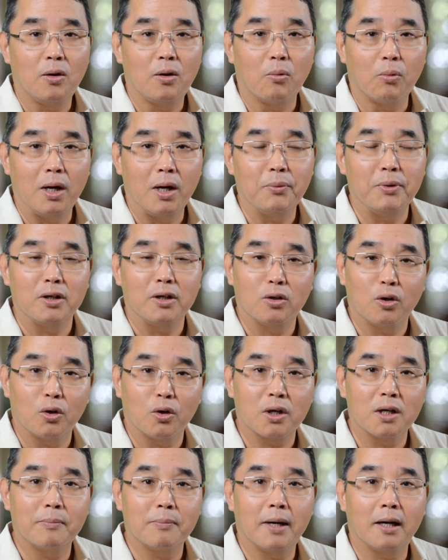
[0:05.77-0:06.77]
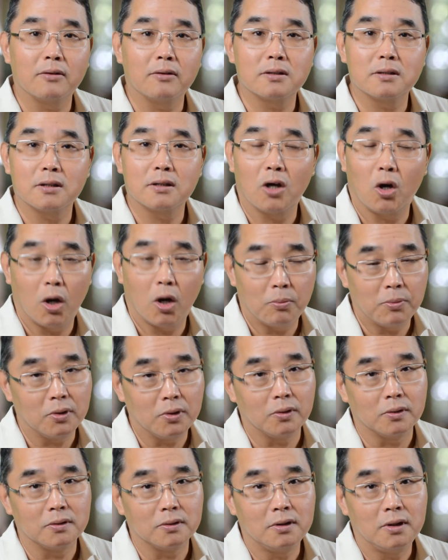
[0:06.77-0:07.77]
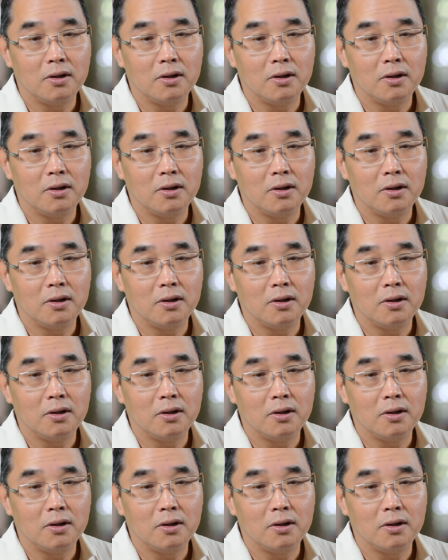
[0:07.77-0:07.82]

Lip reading: when we talk about home loan,